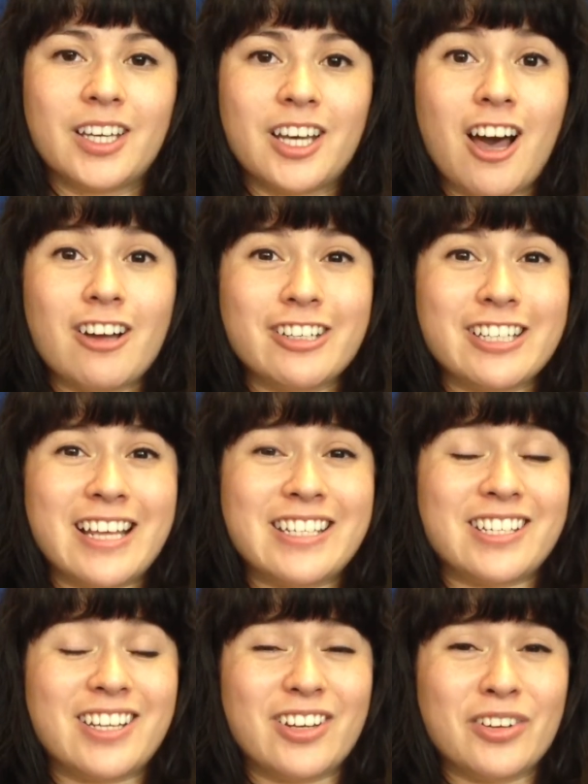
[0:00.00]
Cochrane
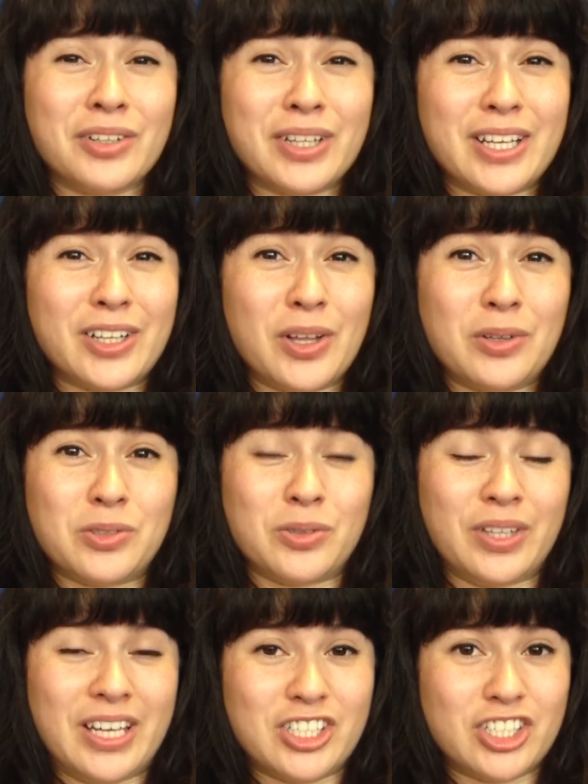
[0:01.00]
has an eerily close
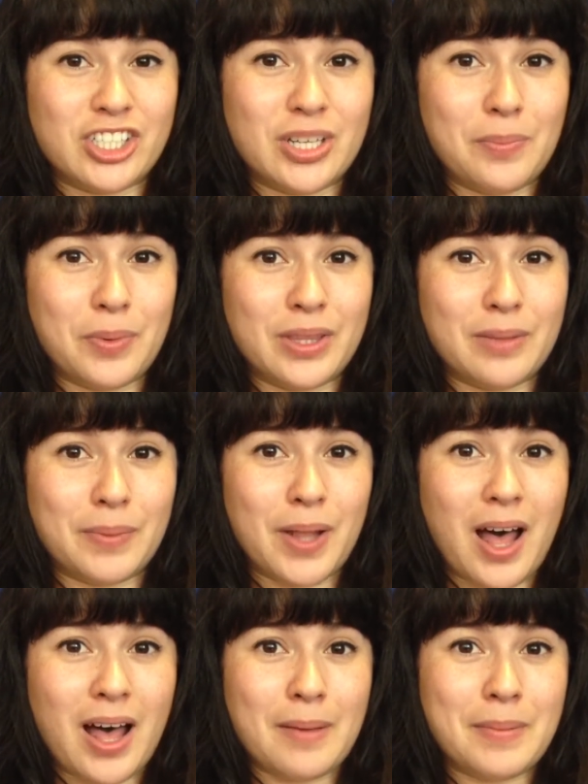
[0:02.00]
relationship with the
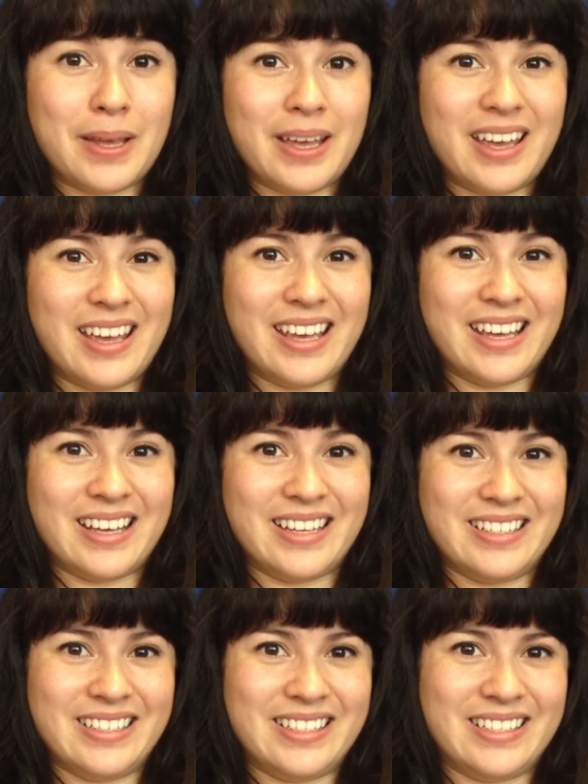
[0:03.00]
blob,
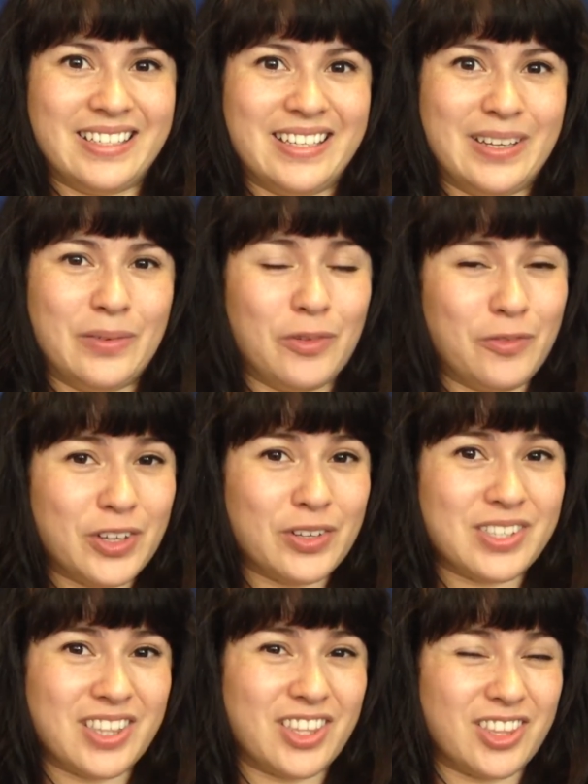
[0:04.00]
and he
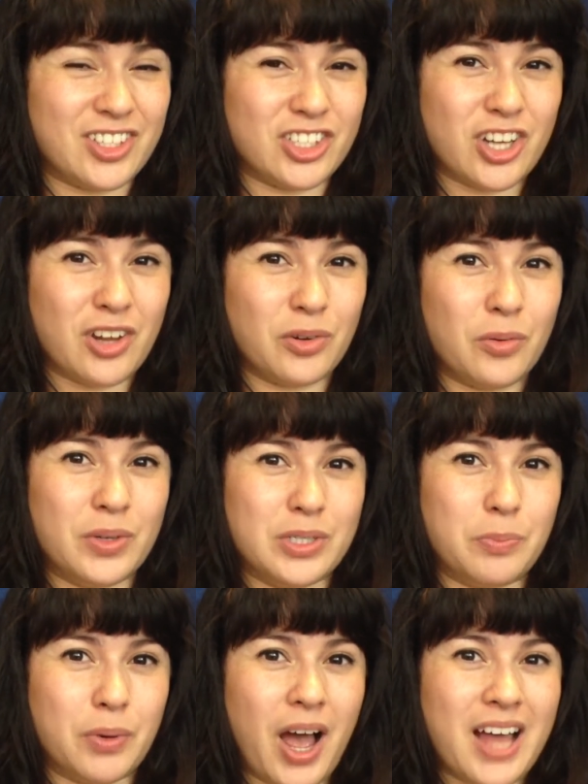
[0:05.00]
reveals that the shuttle
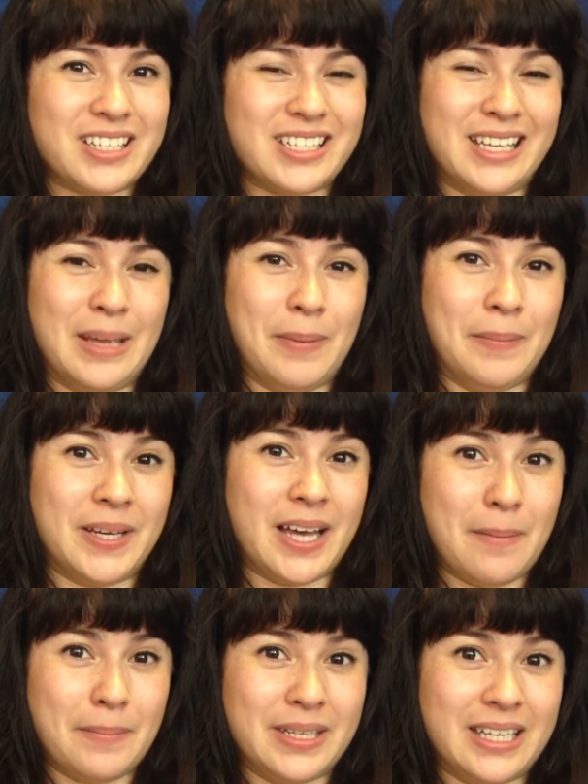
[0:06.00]
was brought to keep him
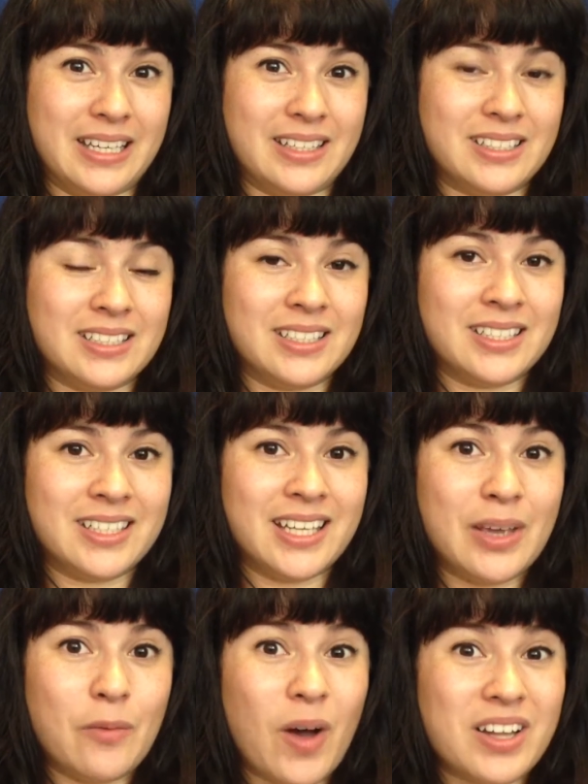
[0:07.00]
company.
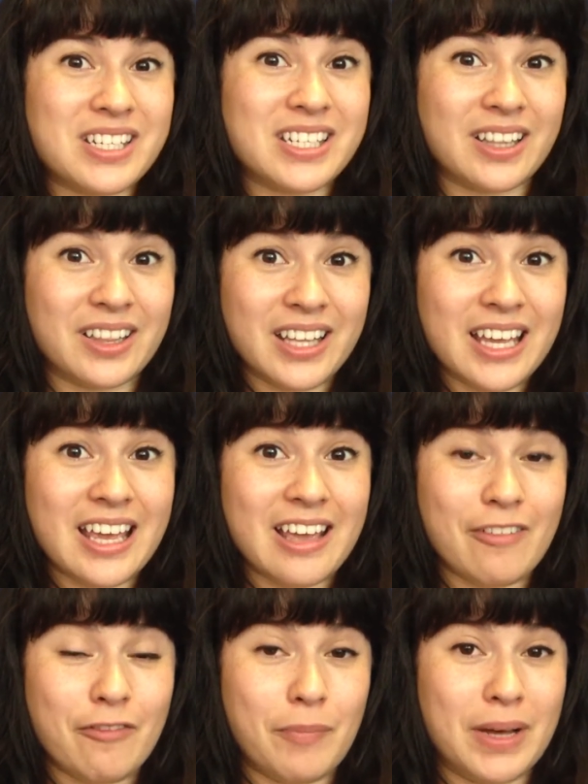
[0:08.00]
He wants to
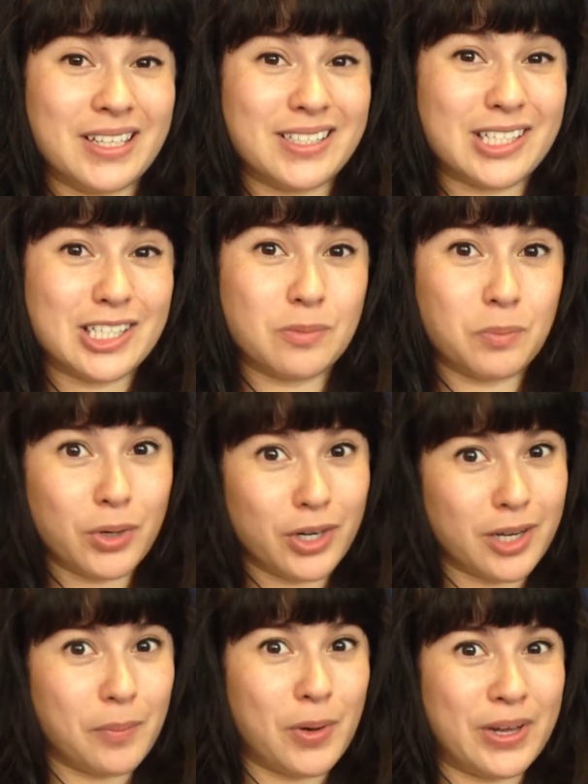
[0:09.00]
leave, but
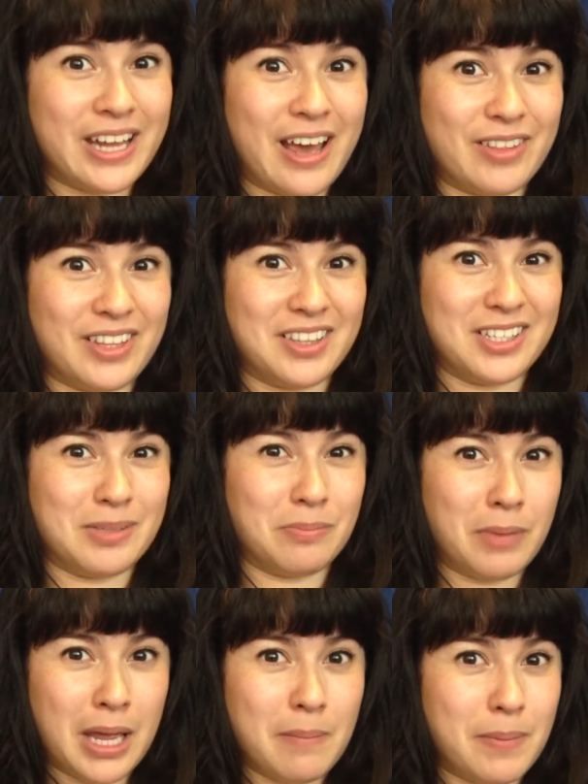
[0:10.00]
Spork point out that this
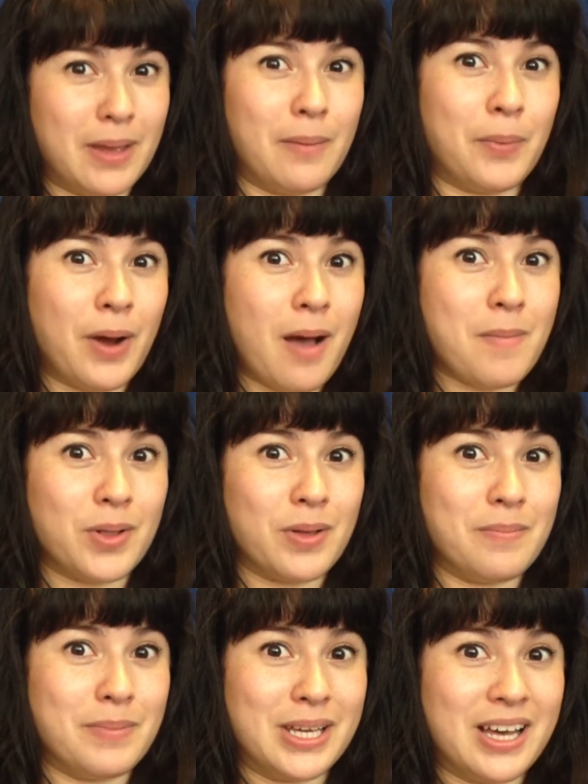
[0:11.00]
might be a
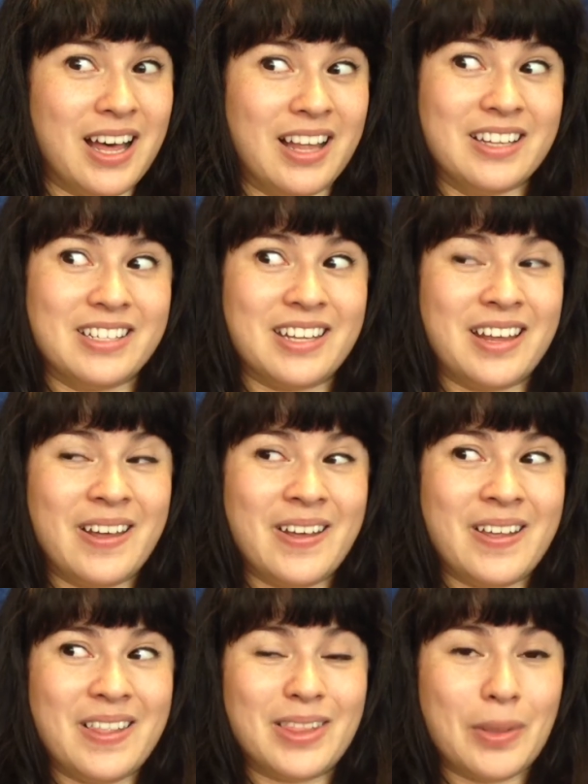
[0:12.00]
problem because
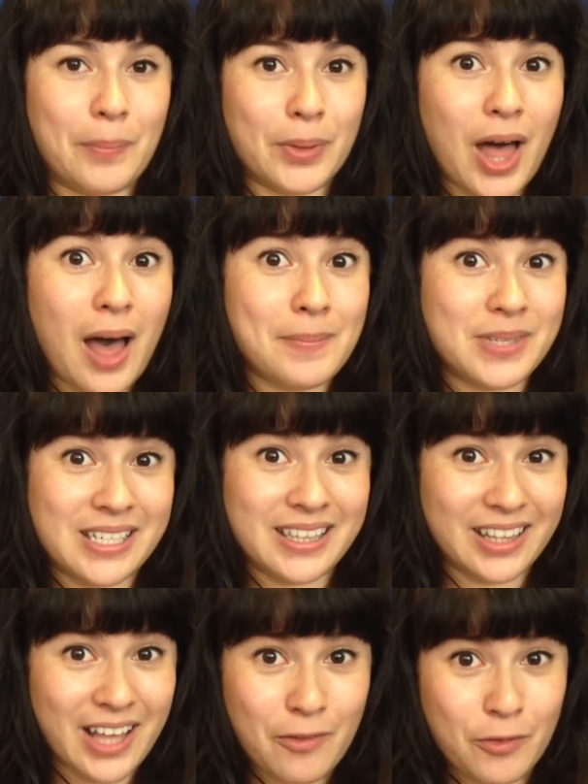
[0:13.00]
the blob's
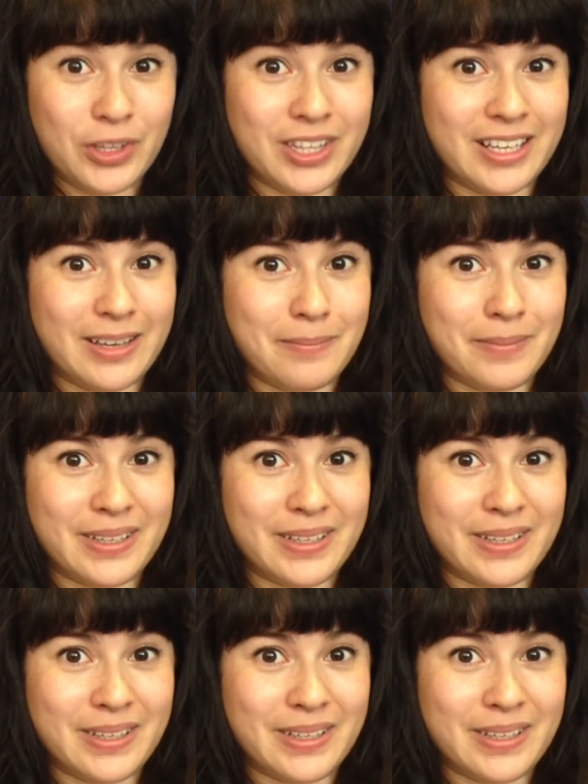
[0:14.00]
in love with him.